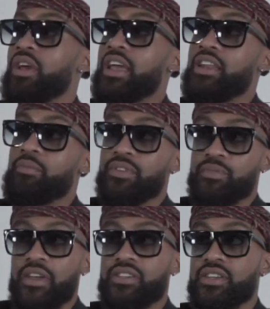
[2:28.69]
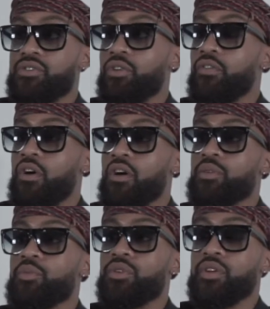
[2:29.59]
especially for our
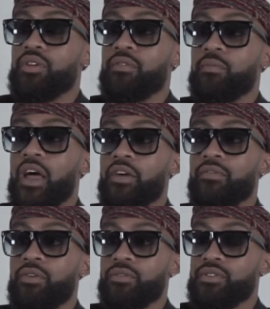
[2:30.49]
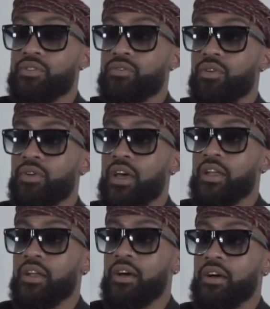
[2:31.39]
community, for Black folks,
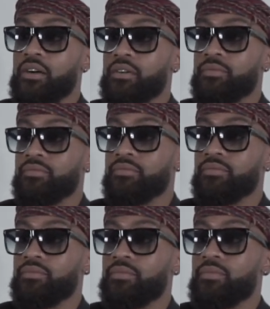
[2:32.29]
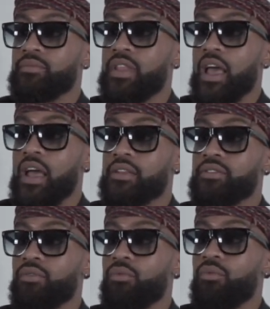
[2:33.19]
that
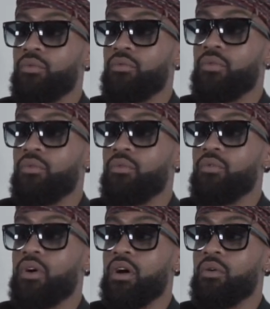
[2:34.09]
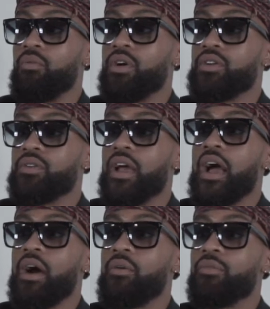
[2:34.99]
are wondering
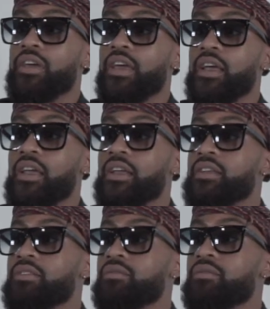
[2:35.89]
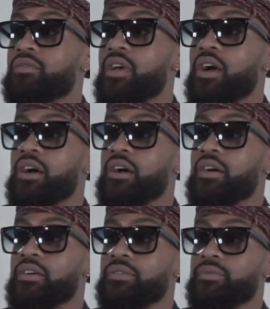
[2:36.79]
how we can
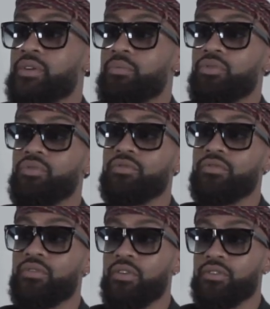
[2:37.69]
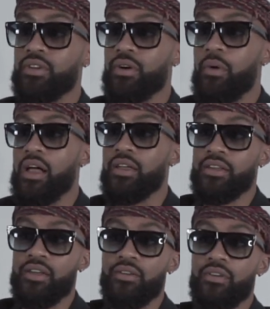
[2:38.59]
improve the
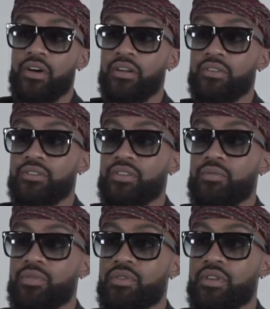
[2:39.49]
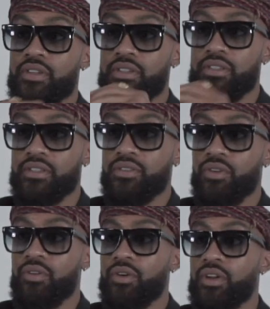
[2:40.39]
quality of our communities,
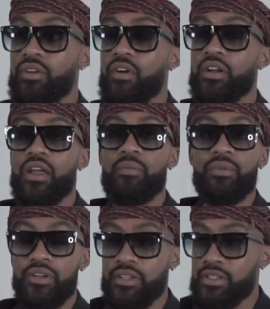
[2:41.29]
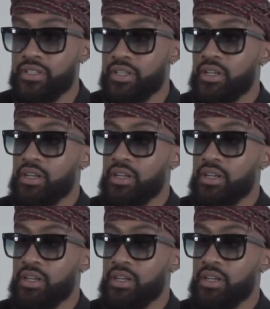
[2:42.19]
and of our neighborhoods.